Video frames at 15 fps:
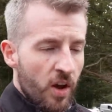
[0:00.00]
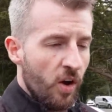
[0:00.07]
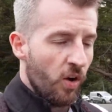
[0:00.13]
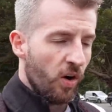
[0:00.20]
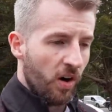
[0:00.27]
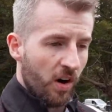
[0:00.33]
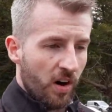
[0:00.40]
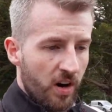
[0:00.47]

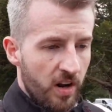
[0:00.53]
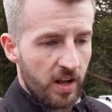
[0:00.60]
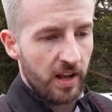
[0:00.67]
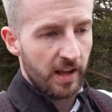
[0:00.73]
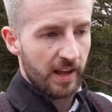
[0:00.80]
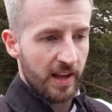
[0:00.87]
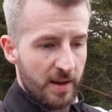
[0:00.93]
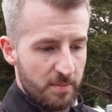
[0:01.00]
or
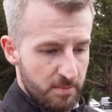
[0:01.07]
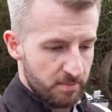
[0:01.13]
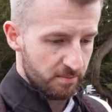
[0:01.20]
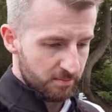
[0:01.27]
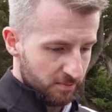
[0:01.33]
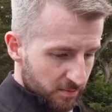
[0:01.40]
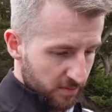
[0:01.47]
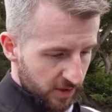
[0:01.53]

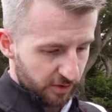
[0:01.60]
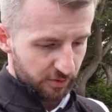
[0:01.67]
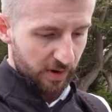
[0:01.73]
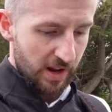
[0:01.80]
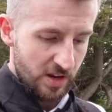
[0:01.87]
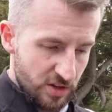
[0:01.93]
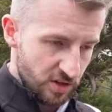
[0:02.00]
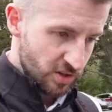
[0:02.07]
the
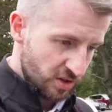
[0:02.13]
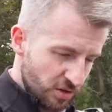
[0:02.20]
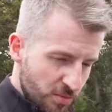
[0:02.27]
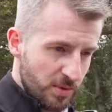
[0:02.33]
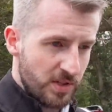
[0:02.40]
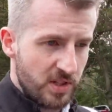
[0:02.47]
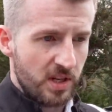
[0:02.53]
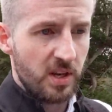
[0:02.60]
range is too
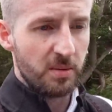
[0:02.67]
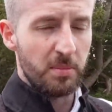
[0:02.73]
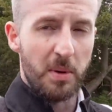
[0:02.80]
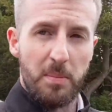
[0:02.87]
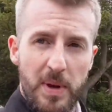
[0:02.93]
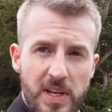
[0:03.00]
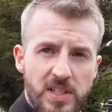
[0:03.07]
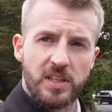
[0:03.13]
busy.
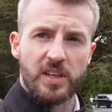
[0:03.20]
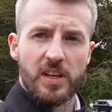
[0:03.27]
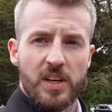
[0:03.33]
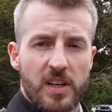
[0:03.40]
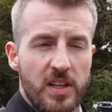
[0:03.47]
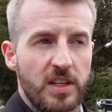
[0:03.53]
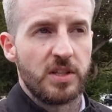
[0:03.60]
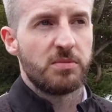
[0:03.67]
But basically,
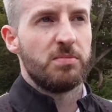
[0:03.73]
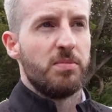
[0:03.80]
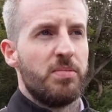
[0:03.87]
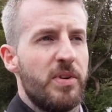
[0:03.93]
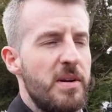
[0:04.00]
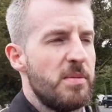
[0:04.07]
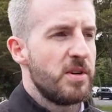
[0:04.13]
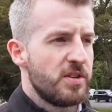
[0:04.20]
it's
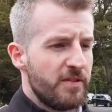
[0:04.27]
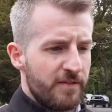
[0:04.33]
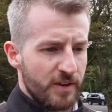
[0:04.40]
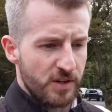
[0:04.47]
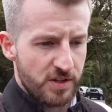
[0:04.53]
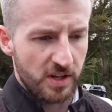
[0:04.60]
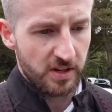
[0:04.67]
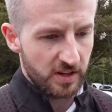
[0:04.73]
pretty much the
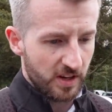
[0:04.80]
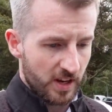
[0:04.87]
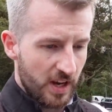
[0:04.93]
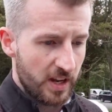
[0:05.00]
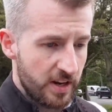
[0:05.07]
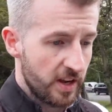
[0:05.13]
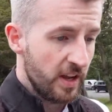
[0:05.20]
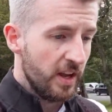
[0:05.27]
first idea I
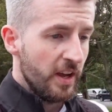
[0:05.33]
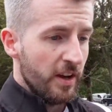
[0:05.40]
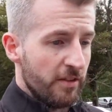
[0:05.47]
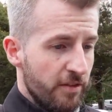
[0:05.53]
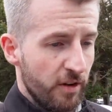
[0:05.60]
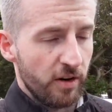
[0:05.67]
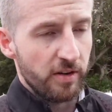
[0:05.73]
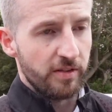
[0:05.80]
had
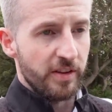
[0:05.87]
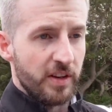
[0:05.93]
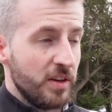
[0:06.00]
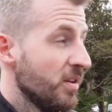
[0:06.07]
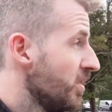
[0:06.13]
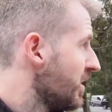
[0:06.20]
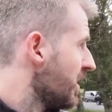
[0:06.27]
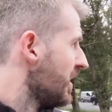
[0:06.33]
for a
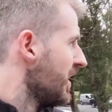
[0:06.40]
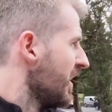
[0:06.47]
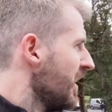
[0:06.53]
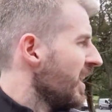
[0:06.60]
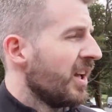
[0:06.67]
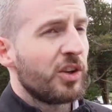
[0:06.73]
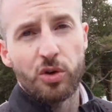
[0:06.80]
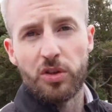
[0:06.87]
video.
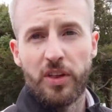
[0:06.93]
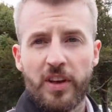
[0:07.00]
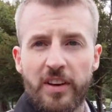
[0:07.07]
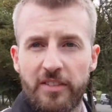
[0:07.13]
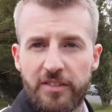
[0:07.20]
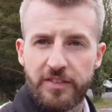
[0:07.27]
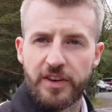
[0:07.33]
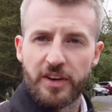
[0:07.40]
Good thing
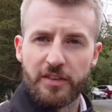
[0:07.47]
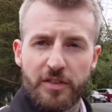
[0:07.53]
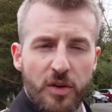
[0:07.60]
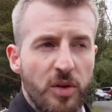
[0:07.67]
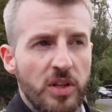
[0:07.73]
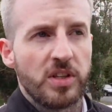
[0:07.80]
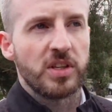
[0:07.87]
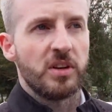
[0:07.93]
I've done a
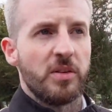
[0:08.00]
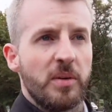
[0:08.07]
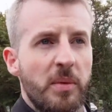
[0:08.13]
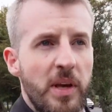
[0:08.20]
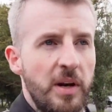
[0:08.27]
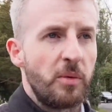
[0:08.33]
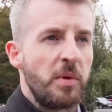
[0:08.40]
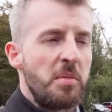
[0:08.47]
few of these now, and I'm
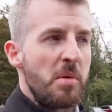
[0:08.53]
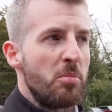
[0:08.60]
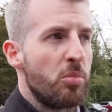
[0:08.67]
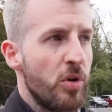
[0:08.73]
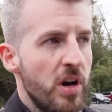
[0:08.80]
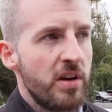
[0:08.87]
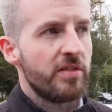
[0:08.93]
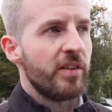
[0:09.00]
getting a wee bit
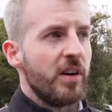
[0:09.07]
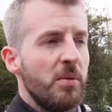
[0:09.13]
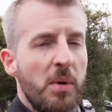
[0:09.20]
braver